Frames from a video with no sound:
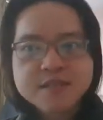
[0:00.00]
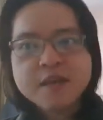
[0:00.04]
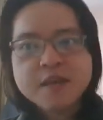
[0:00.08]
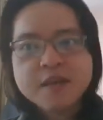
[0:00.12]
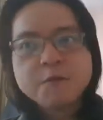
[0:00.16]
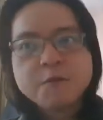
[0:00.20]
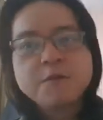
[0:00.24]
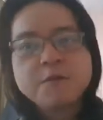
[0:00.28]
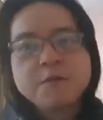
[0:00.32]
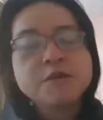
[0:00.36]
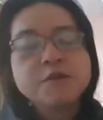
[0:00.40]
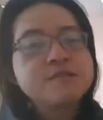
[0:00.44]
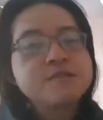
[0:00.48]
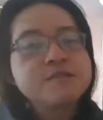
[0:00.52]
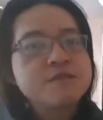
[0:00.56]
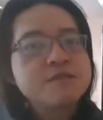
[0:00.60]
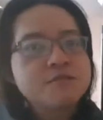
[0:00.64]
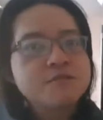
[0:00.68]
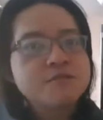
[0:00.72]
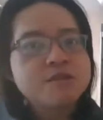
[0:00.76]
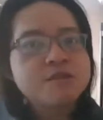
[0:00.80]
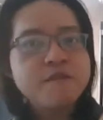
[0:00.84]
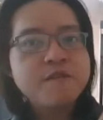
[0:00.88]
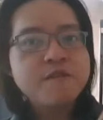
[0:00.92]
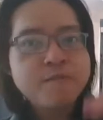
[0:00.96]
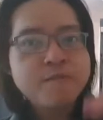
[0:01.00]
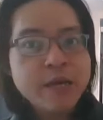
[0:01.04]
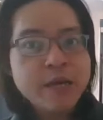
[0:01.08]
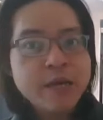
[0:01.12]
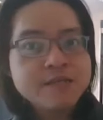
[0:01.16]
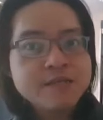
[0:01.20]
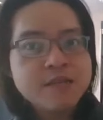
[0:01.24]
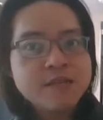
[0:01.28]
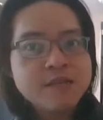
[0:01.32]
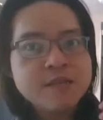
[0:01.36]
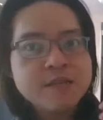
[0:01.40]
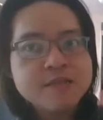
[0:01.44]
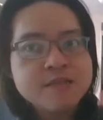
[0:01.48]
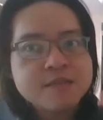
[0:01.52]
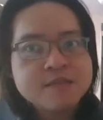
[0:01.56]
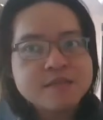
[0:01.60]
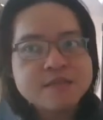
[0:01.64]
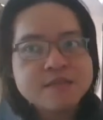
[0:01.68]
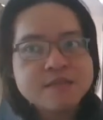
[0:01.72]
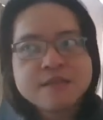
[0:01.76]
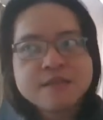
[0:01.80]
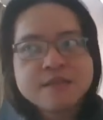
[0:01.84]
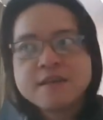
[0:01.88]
We use it to solve masers